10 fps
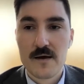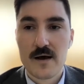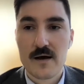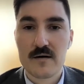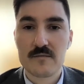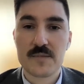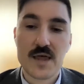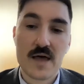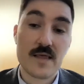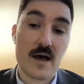But
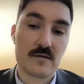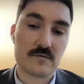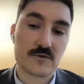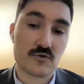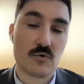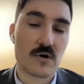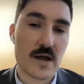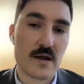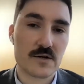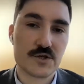then that stored
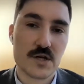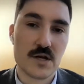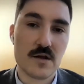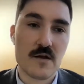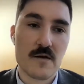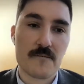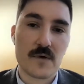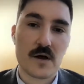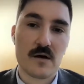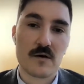energy,
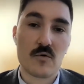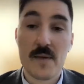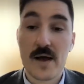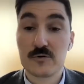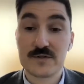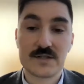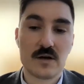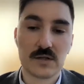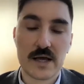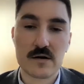Quebec could
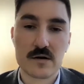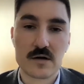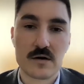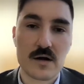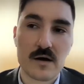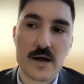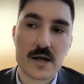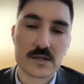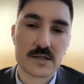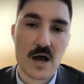sell later
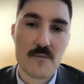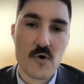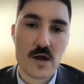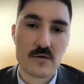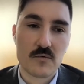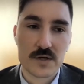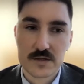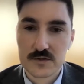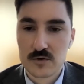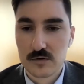at a time when wind
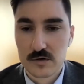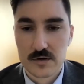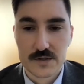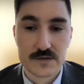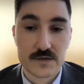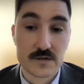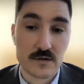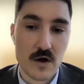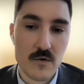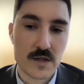and solar is
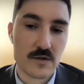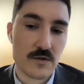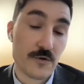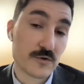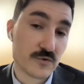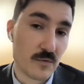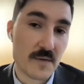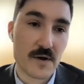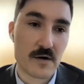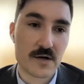low, and those will
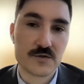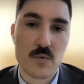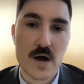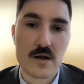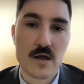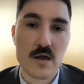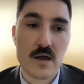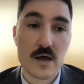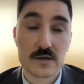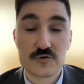be periods when
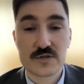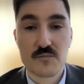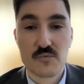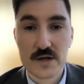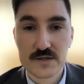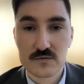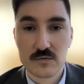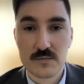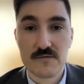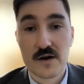electricity prices
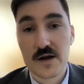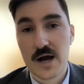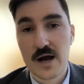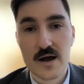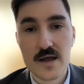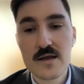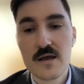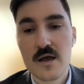will be very high.